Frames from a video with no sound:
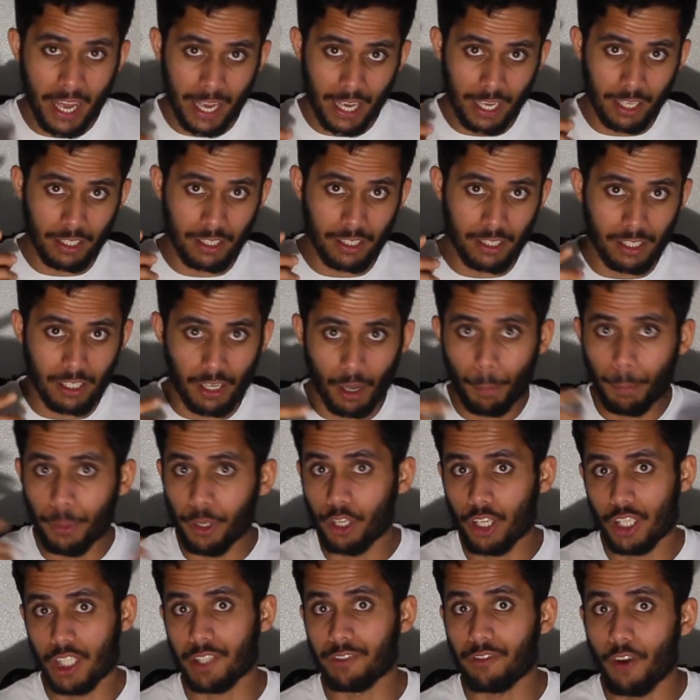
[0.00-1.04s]
And
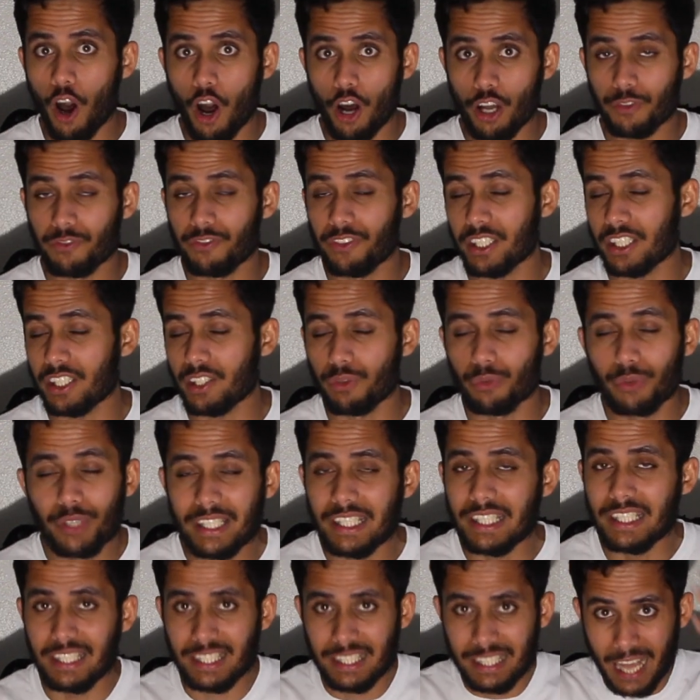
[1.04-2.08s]
because of obvious
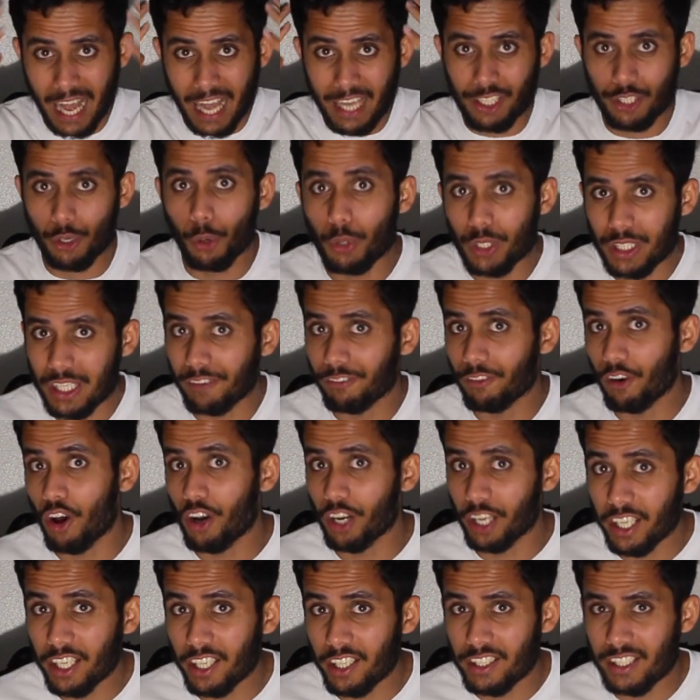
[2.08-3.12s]
reasons that I don't have
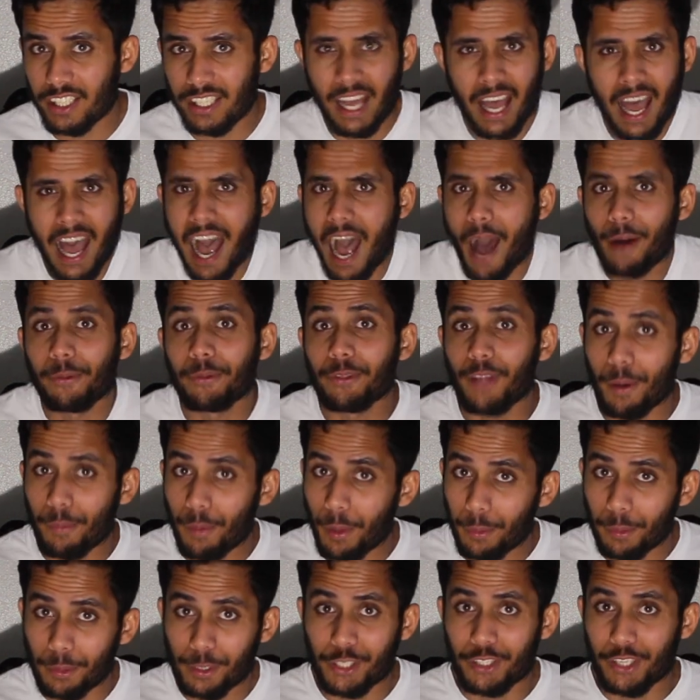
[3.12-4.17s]
long hairs, I will not
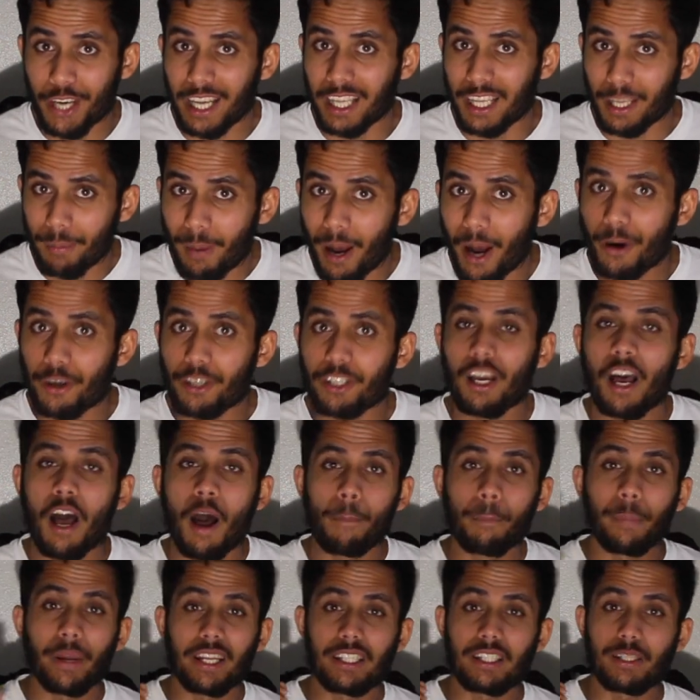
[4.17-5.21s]
be able to try them out,
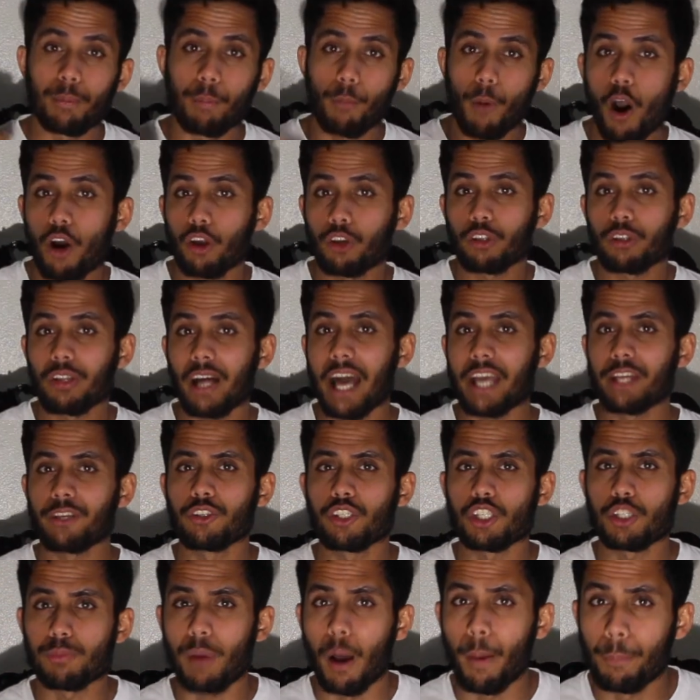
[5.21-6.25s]
but as a model I
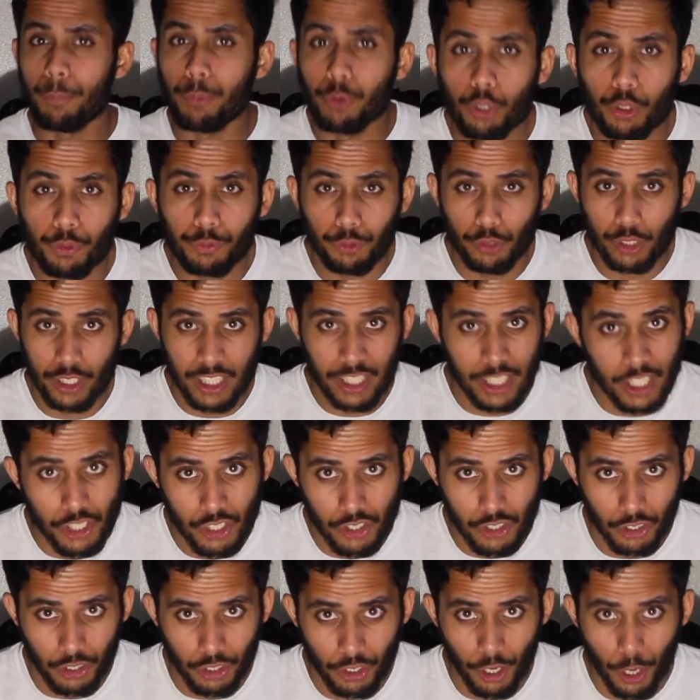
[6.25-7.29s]
used my beautiful
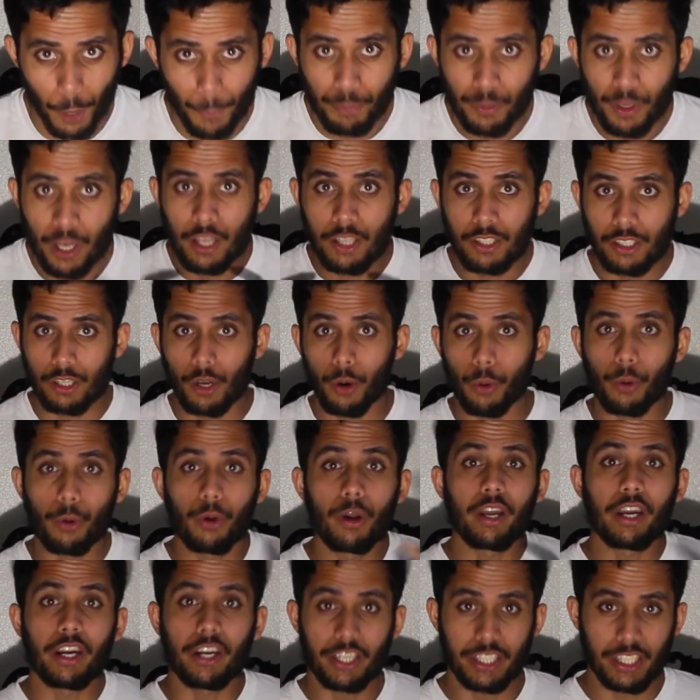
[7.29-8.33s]
sister-in-law. So
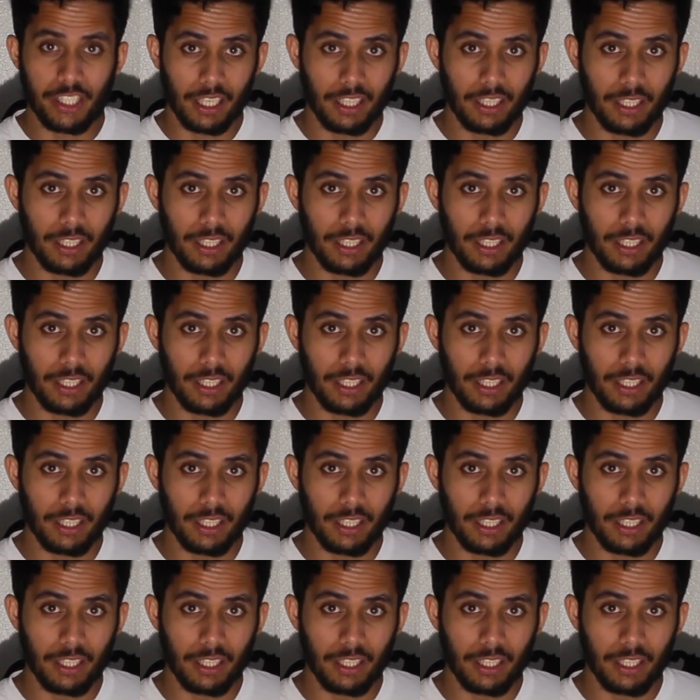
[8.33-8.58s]
here's the